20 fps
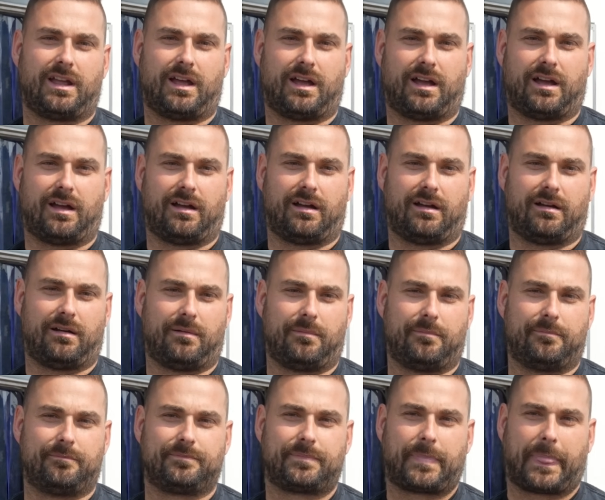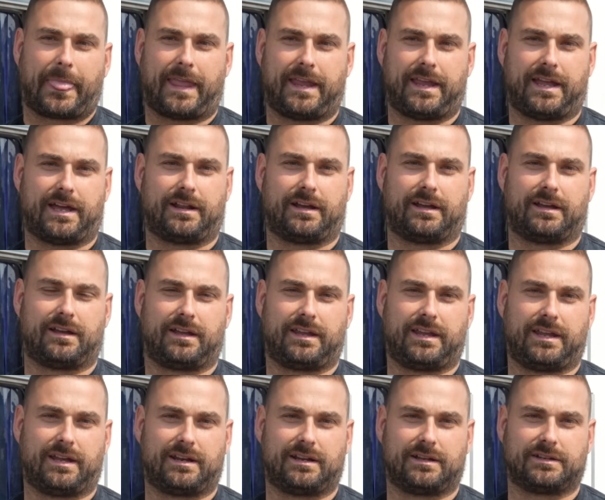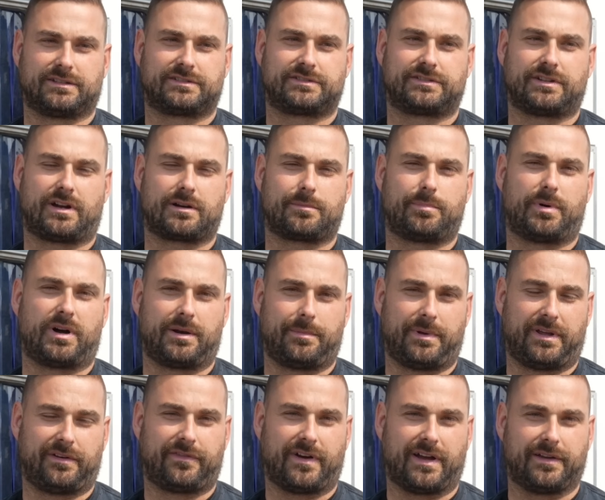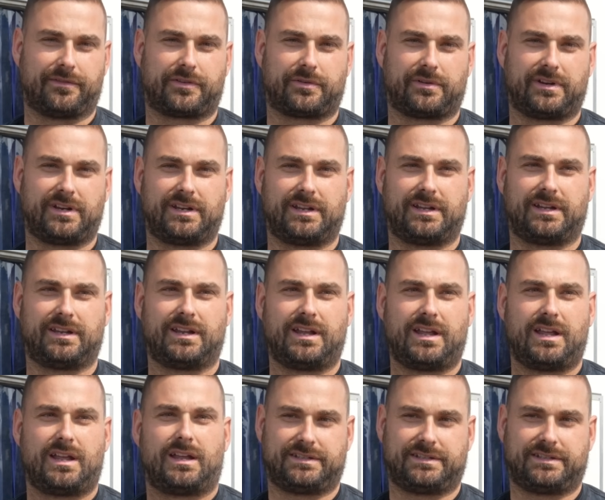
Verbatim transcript: Um, he had a he had a stock bottom end five three in it.